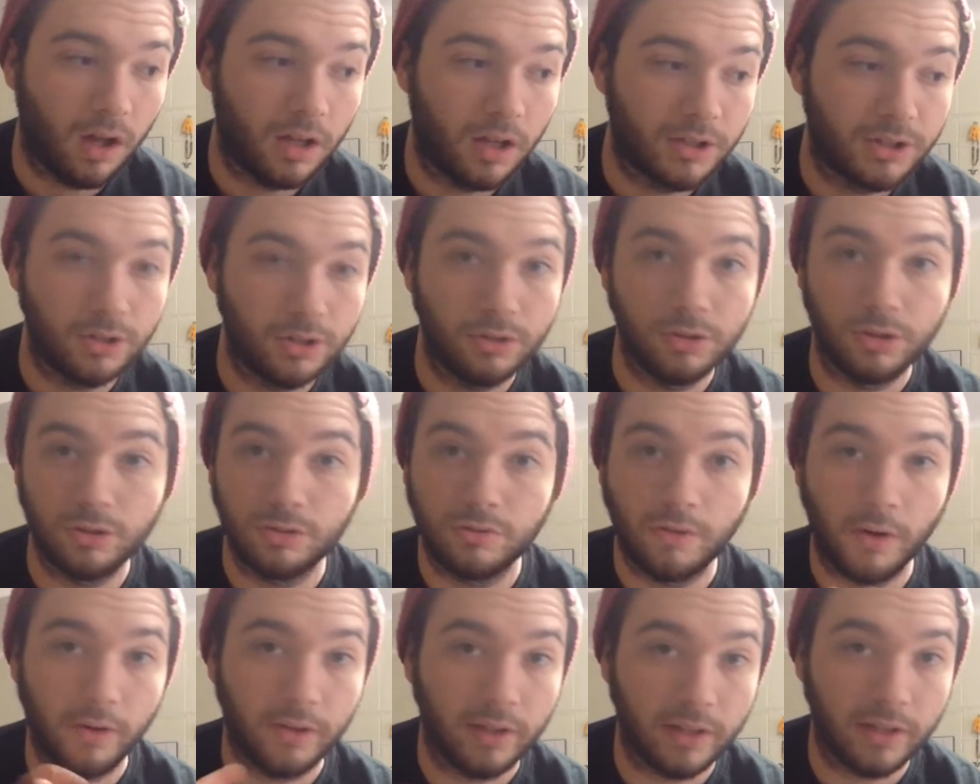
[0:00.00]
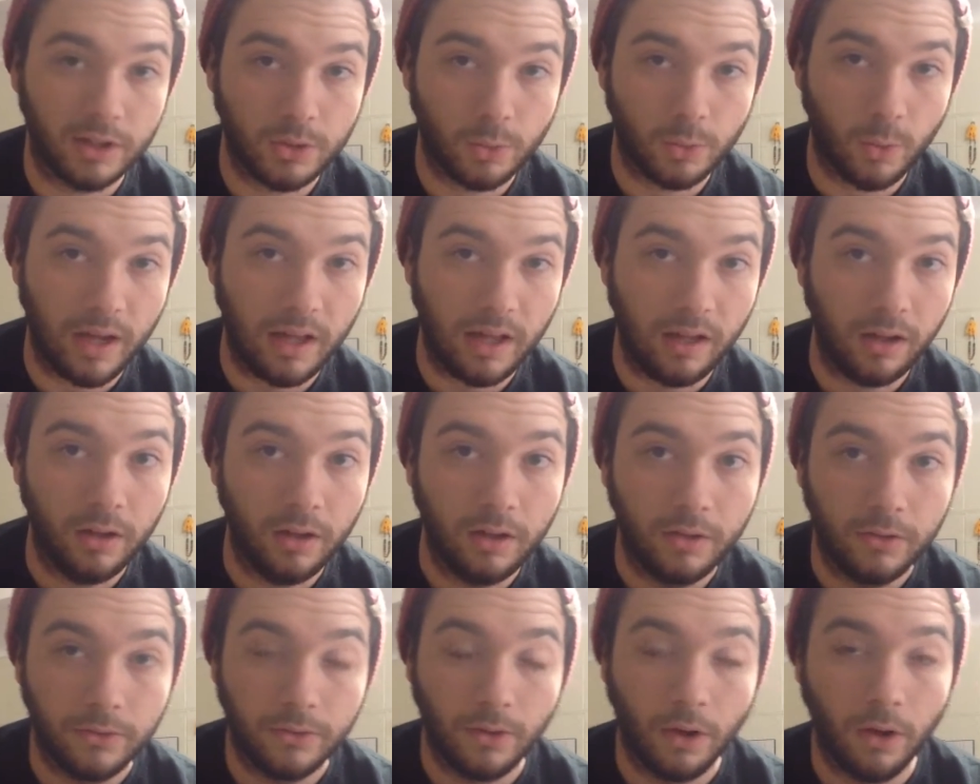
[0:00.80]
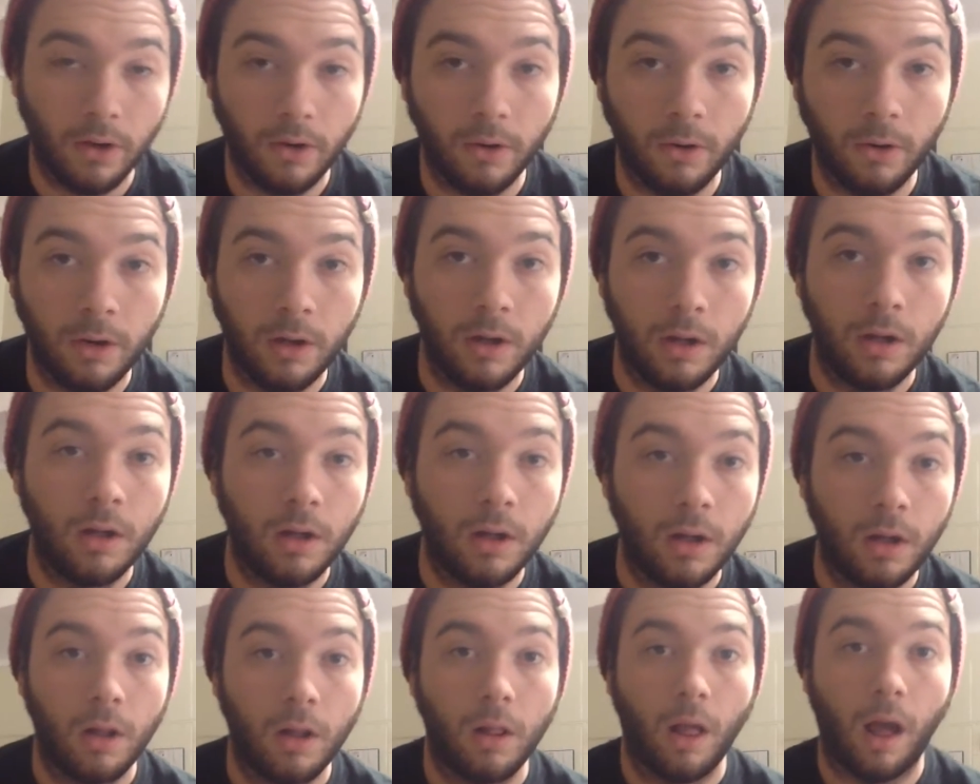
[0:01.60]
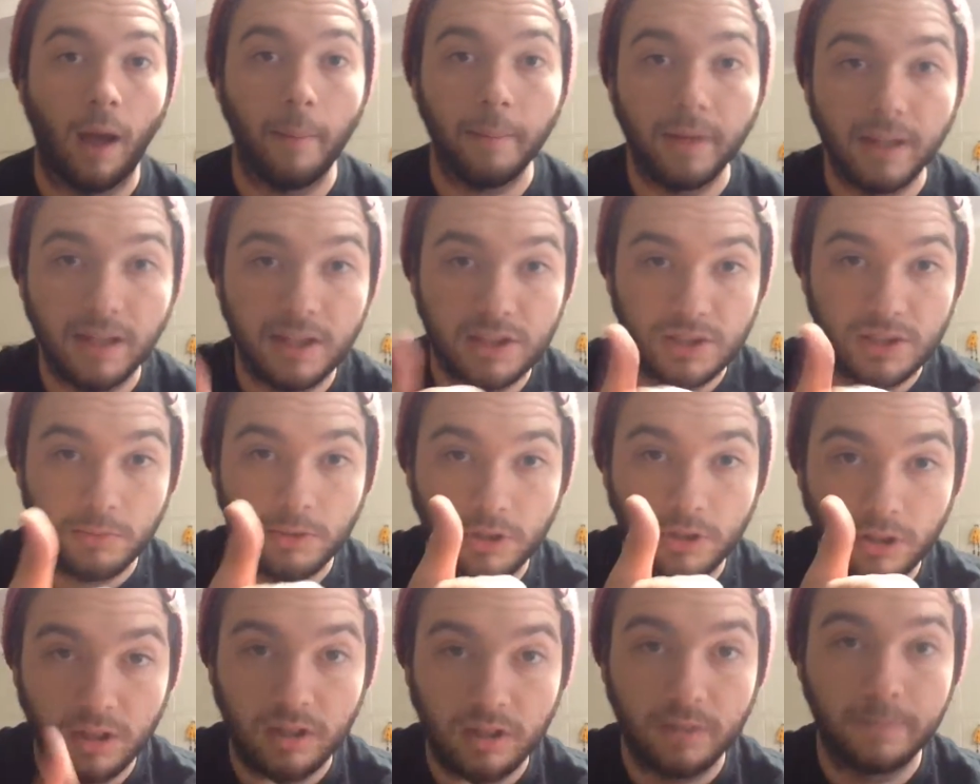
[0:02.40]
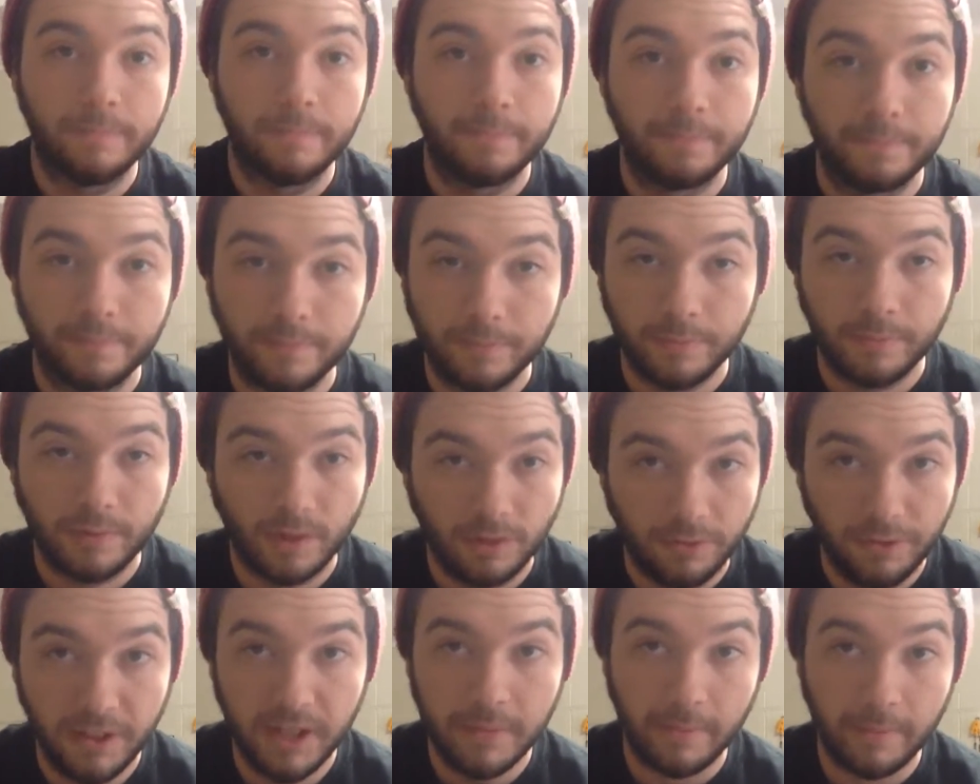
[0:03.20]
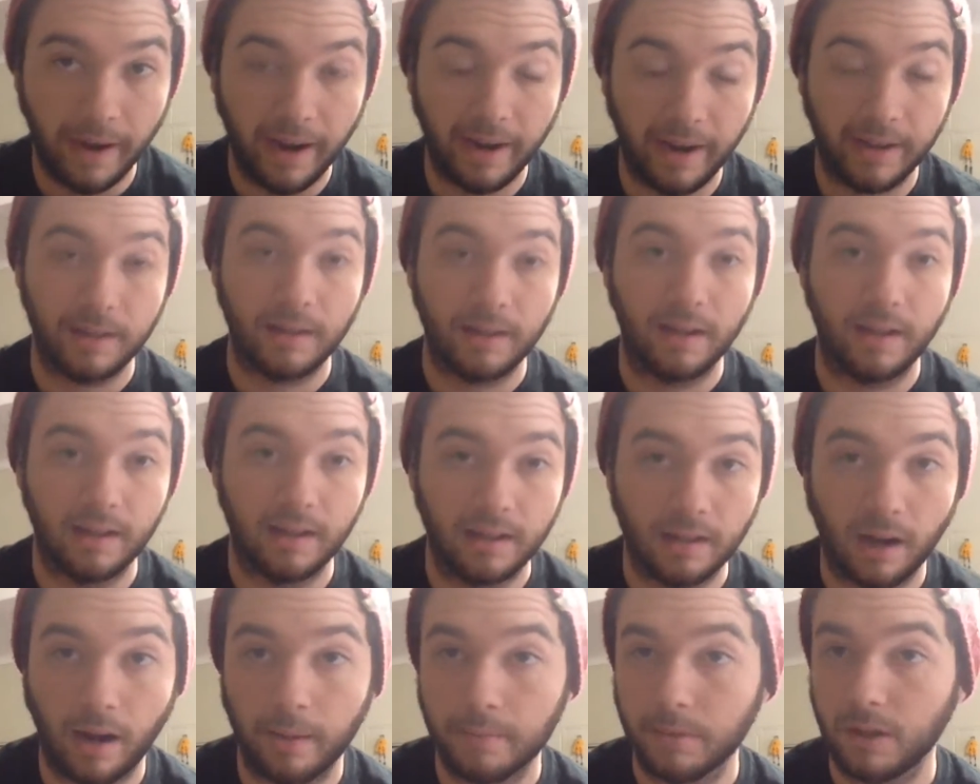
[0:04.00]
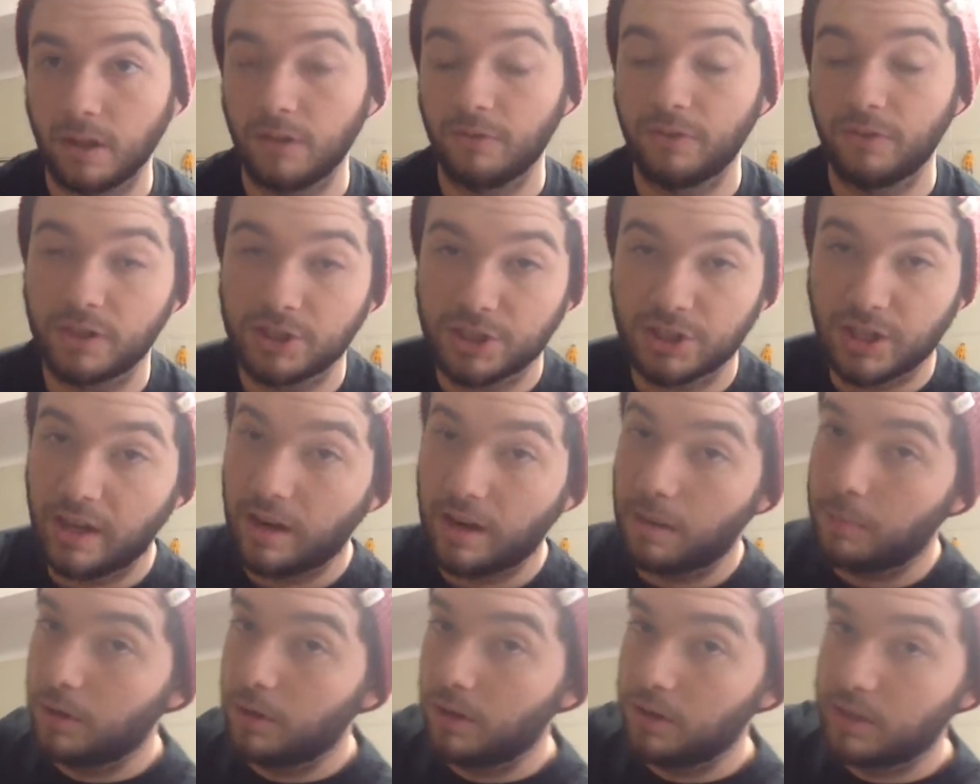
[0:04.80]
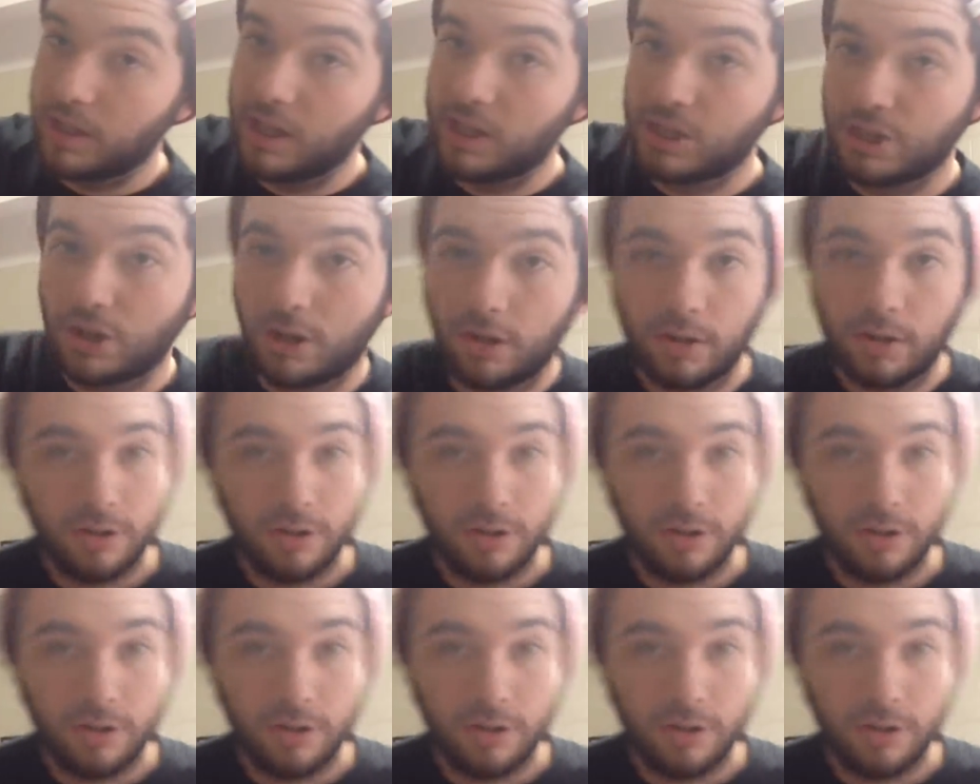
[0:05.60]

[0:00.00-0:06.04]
to do voting as well. So I'm getting some good feedback, and I'm going to finish that. I'll put it on Kickstarter.